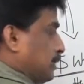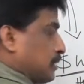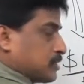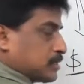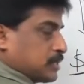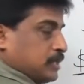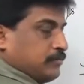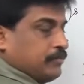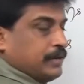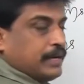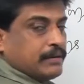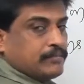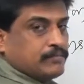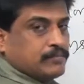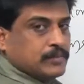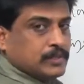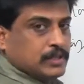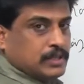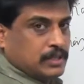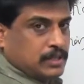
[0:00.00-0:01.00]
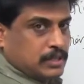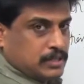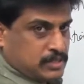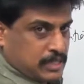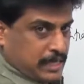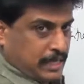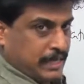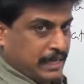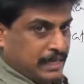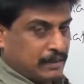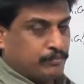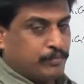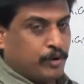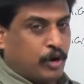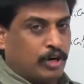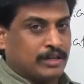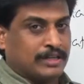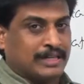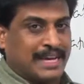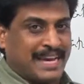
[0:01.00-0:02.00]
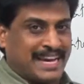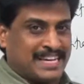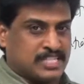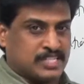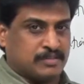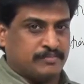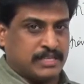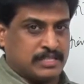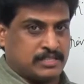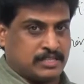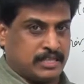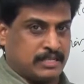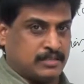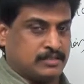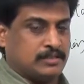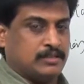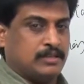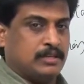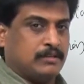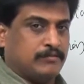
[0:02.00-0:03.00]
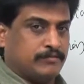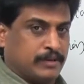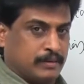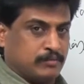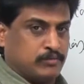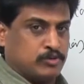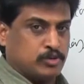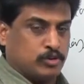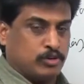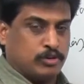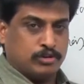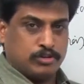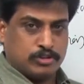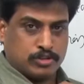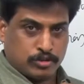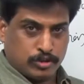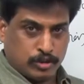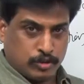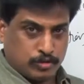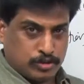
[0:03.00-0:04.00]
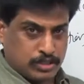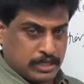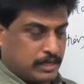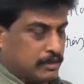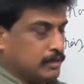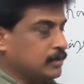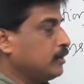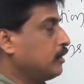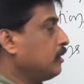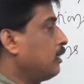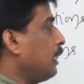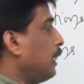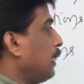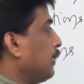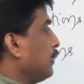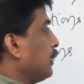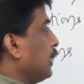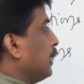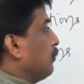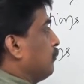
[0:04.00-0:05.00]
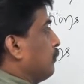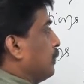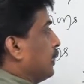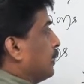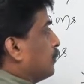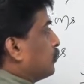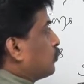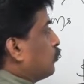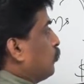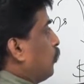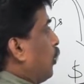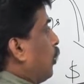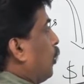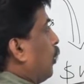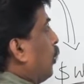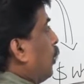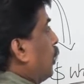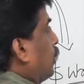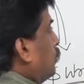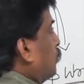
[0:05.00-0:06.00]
it is giving, sending broadcast message from so and so user and delivering to all